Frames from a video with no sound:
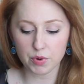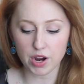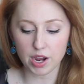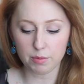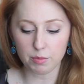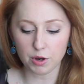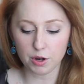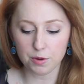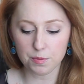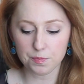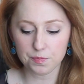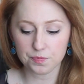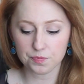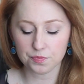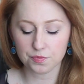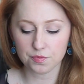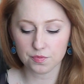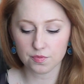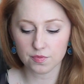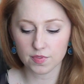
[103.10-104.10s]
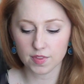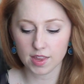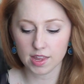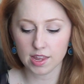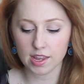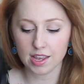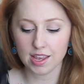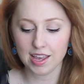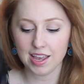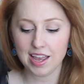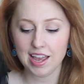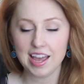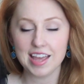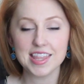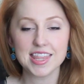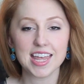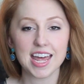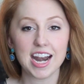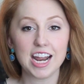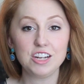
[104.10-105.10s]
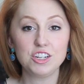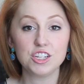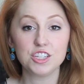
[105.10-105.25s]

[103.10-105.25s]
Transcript: primer that I